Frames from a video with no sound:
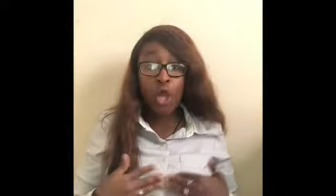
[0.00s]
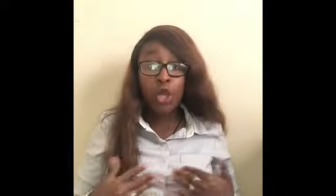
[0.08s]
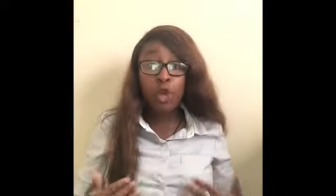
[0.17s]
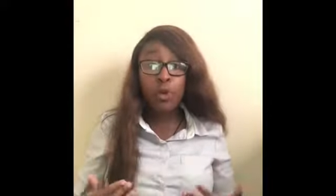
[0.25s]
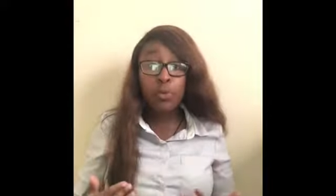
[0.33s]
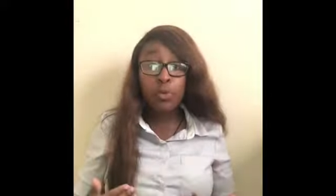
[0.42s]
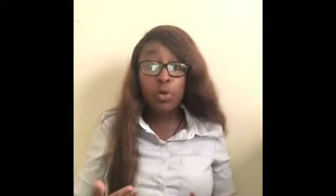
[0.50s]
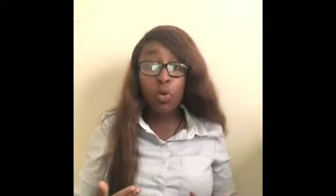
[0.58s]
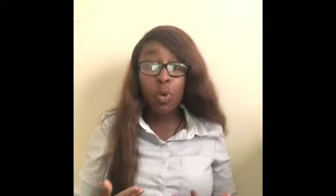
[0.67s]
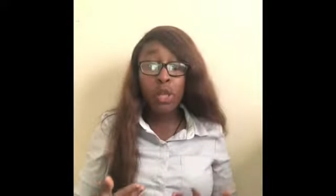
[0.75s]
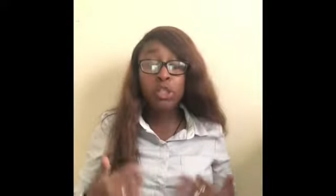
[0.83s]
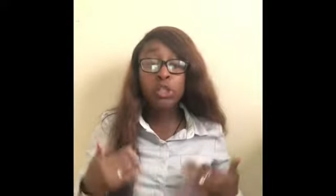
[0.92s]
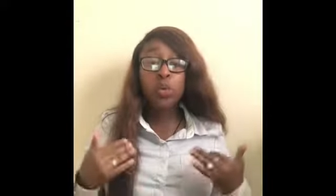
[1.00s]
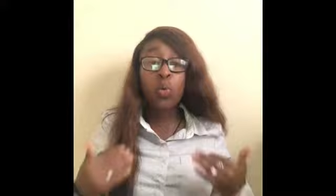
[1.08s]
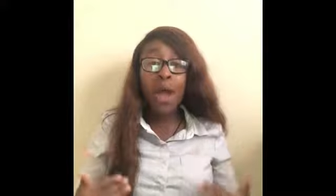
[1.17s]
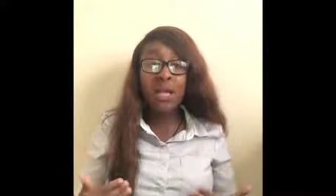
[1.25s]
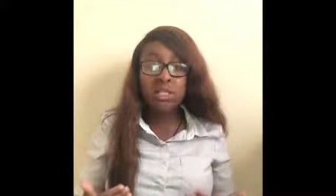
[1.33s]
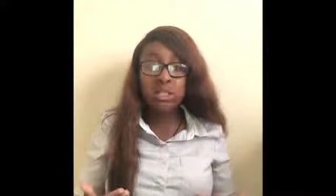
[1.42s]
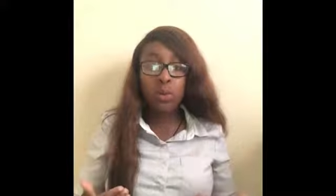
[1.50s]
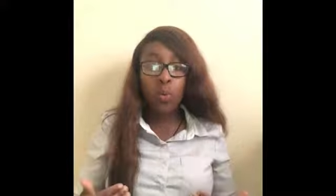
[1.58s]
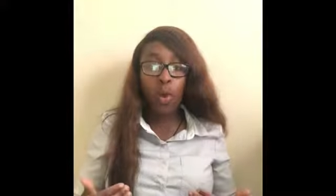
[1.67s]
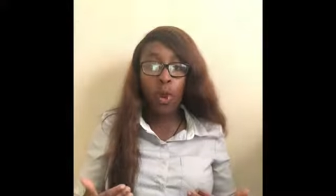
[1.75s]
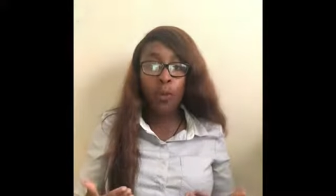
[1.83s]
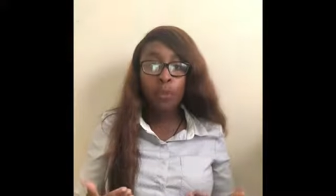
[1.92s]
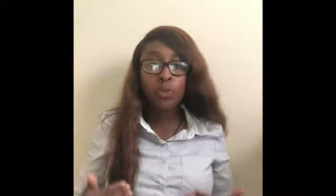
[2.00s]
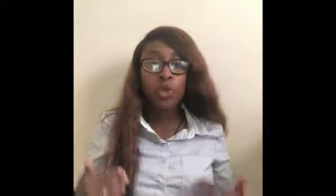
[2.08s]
You're doing twice the work,